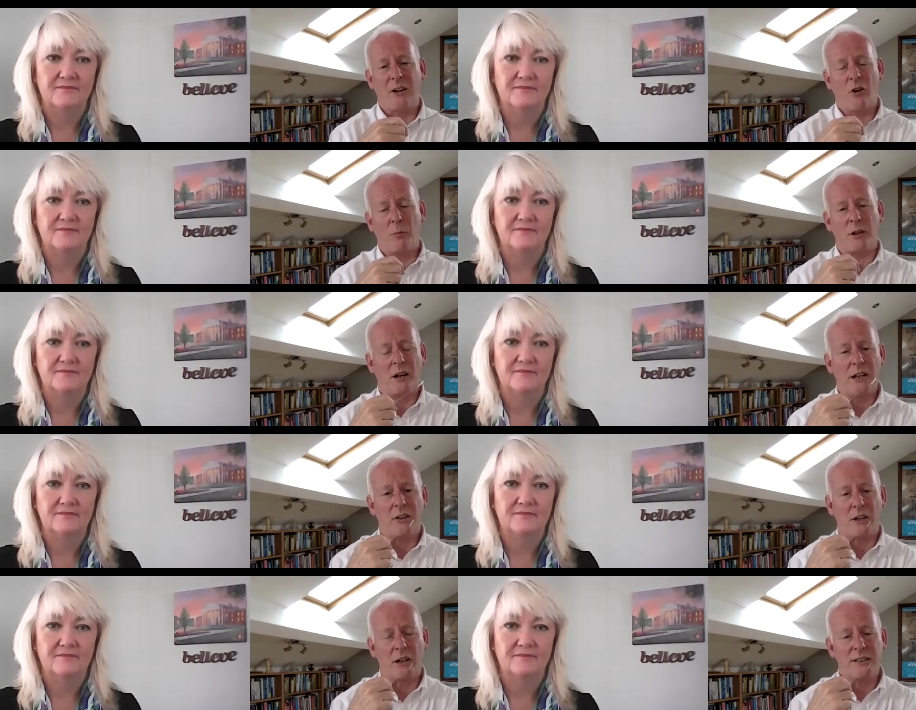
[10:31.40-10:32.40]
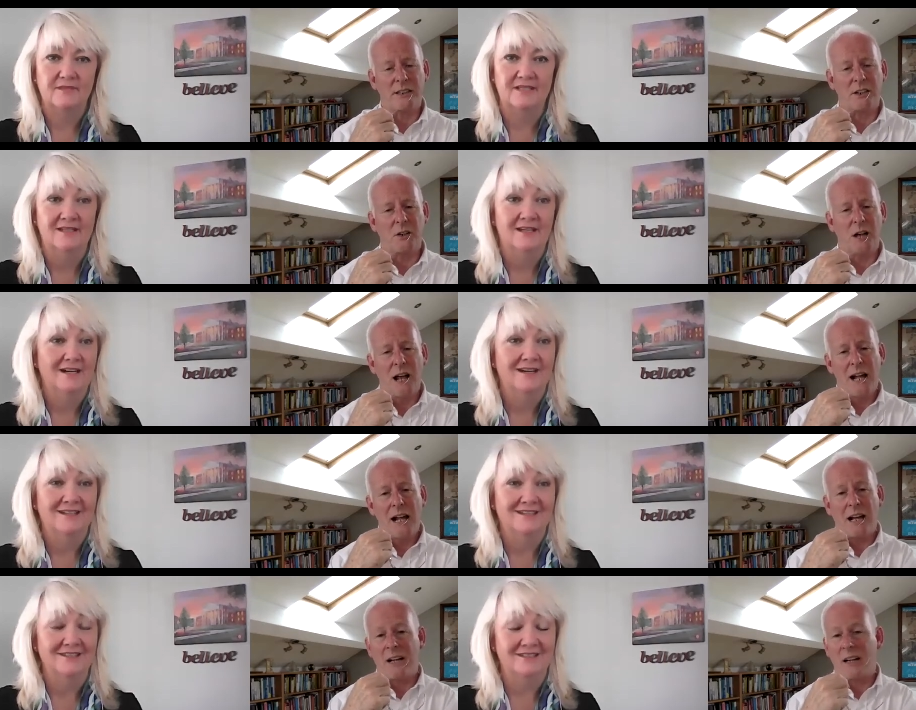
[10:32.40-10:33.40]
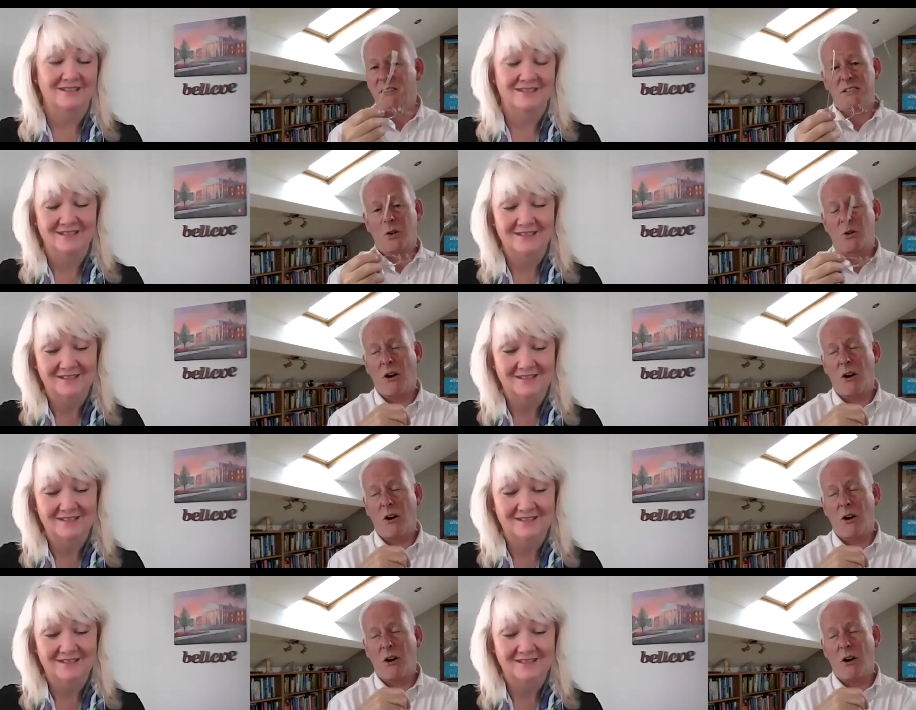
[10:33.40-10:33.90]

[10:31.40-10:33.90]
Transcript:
Speaker 1: crop you like, really. So. Because uh,